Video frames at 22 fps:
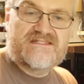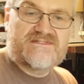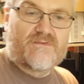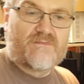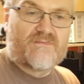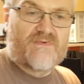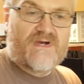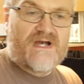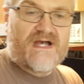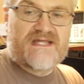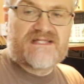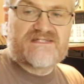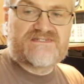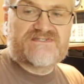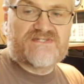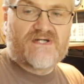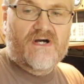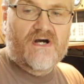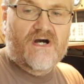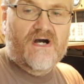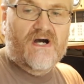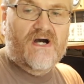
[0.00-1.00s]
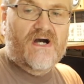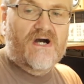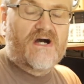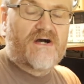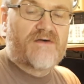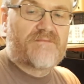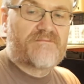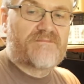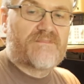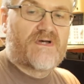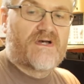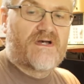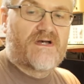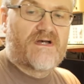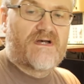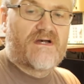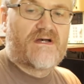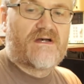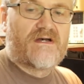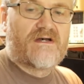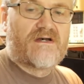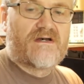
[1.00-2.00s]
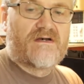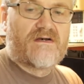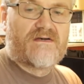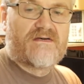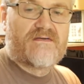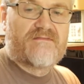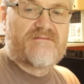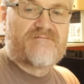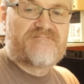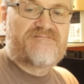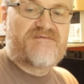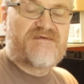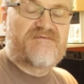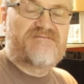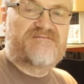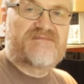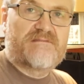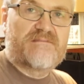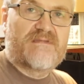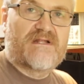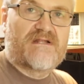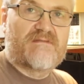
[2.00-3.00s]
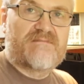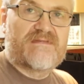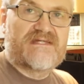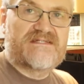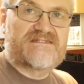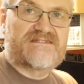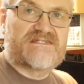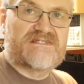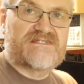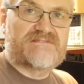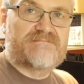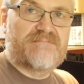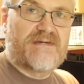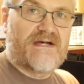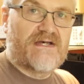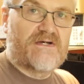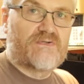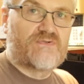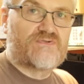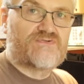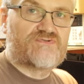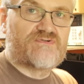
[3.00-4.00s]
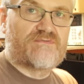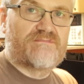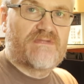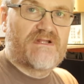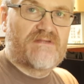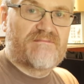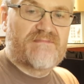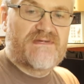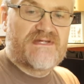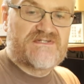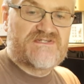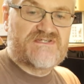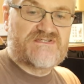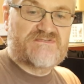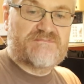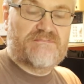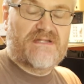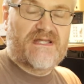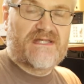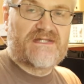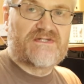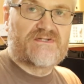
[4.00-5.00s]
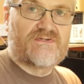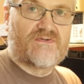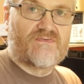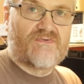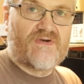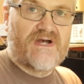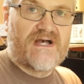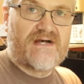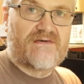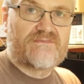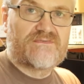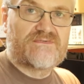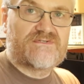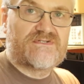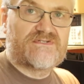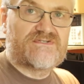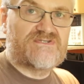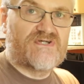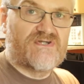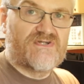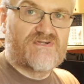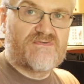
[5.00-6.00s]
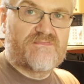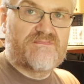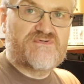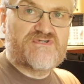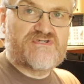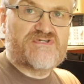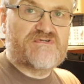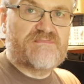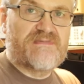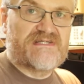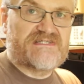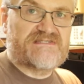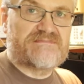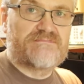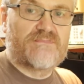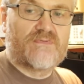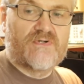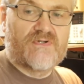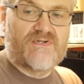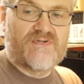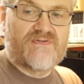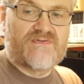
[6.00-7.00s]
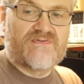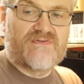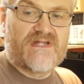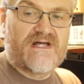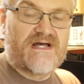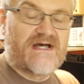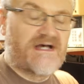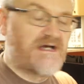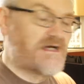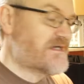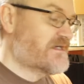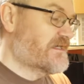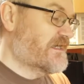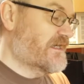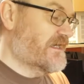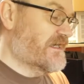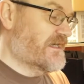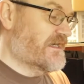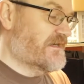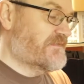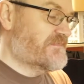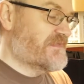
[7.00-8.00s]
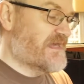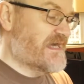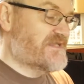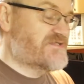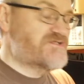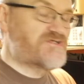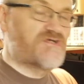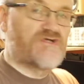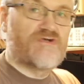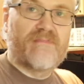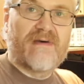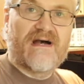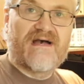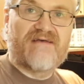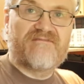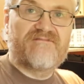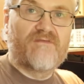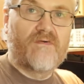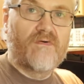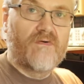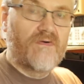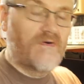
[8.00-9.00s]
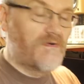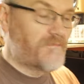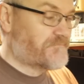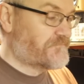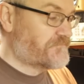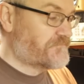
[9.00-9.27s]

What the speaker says: uprights are 50mm by 100mm planed all round, so they're just a bit smaller than that. They're 2 by 4.